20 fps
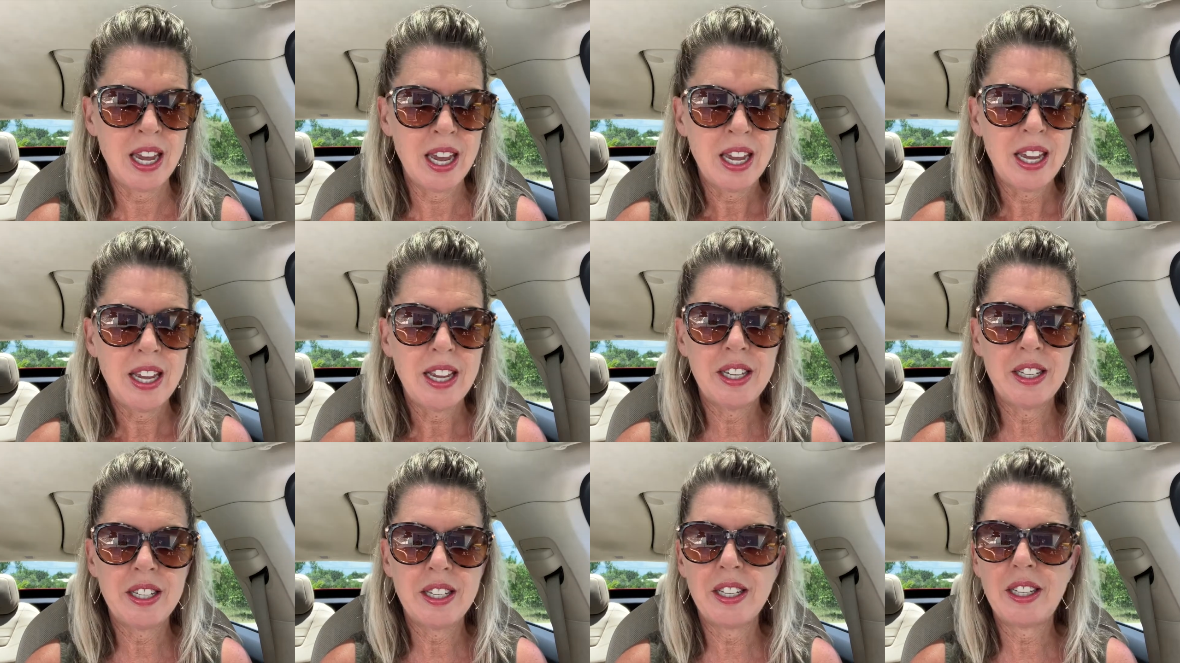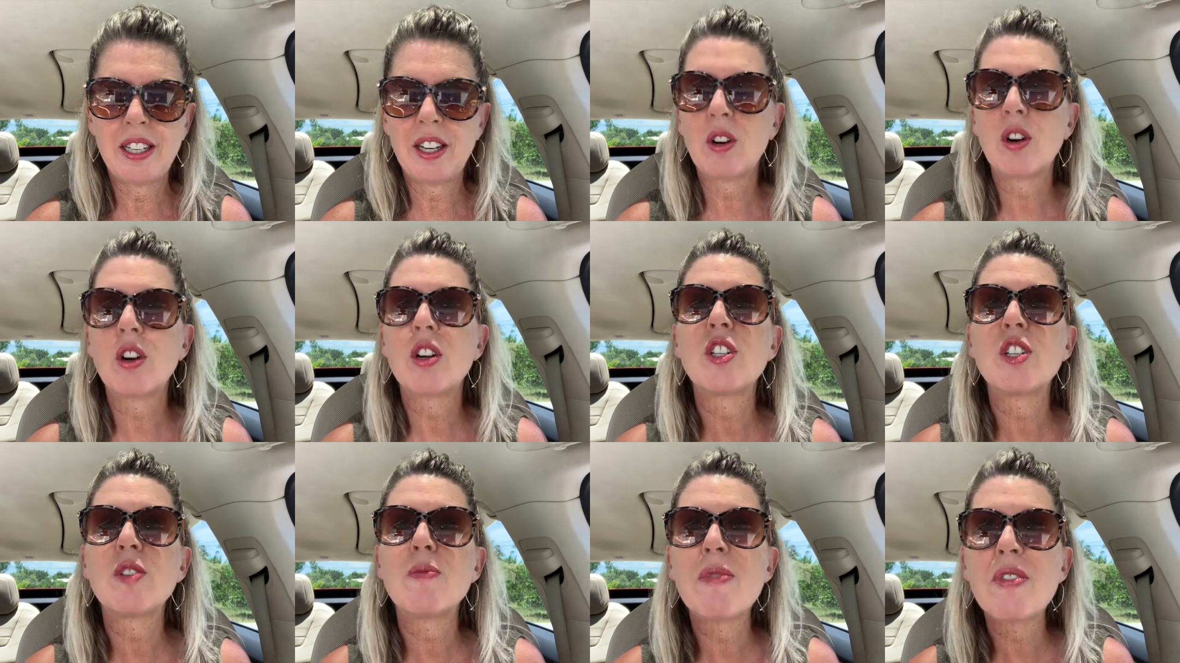is that there are
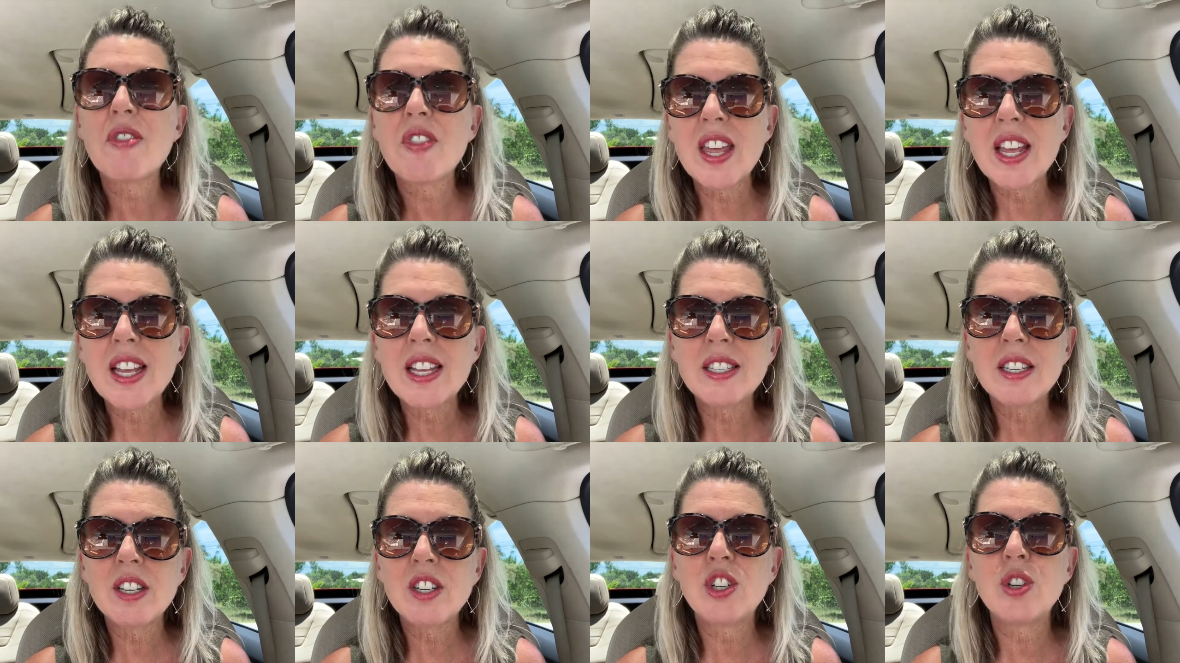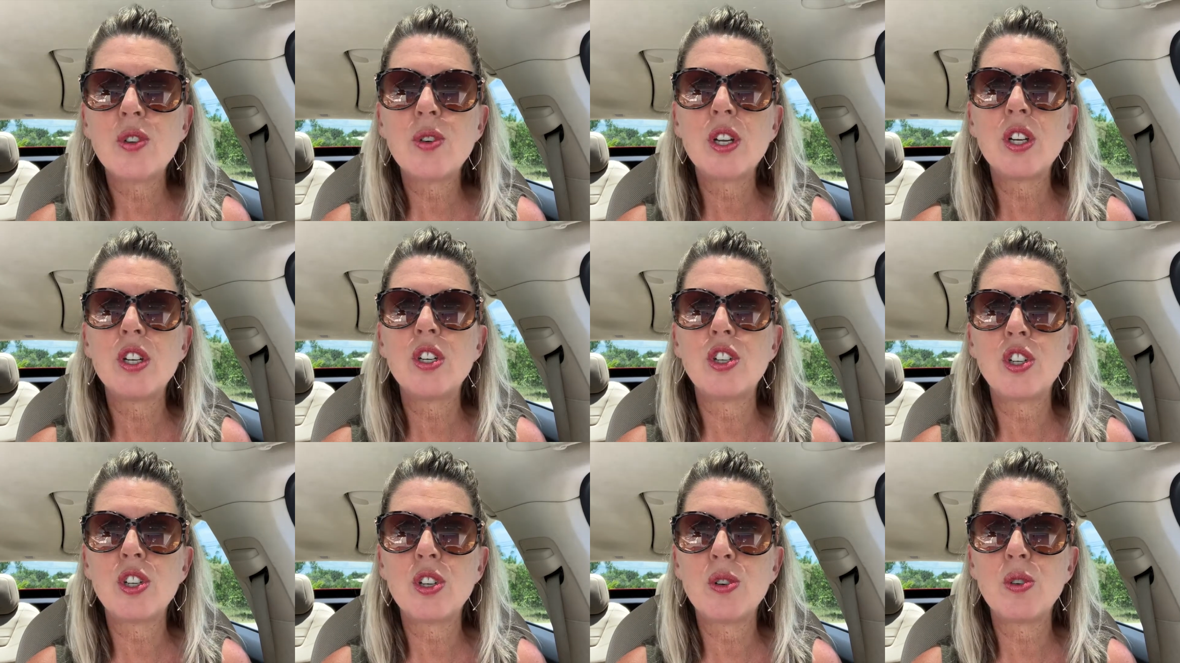some things that you
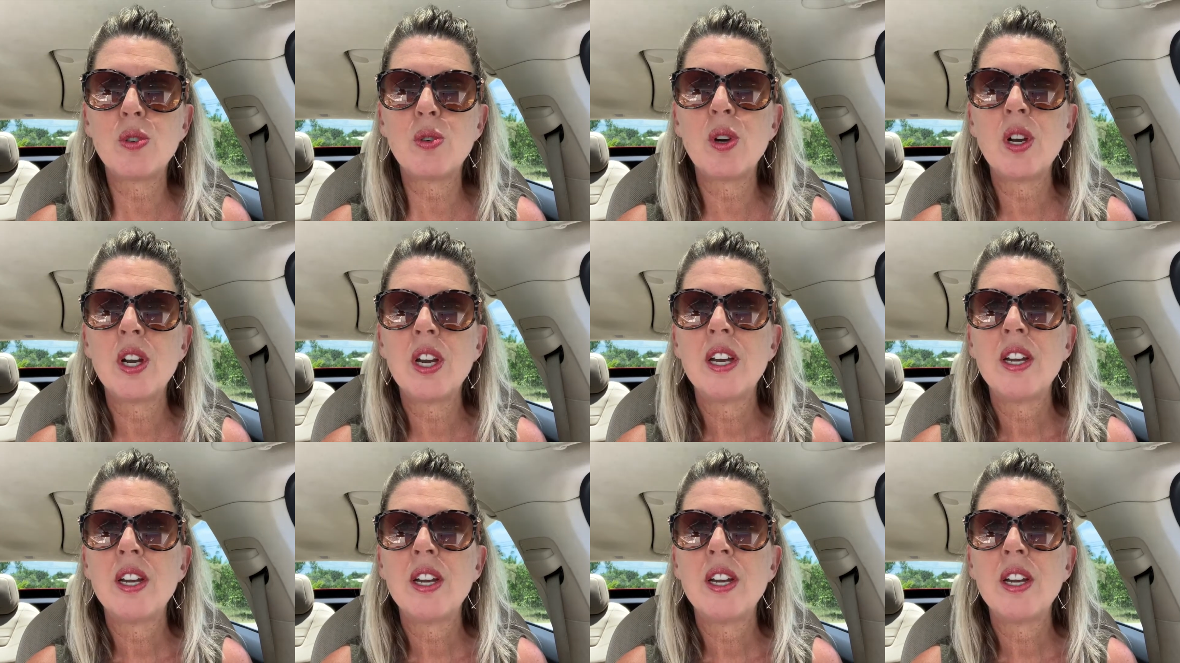can do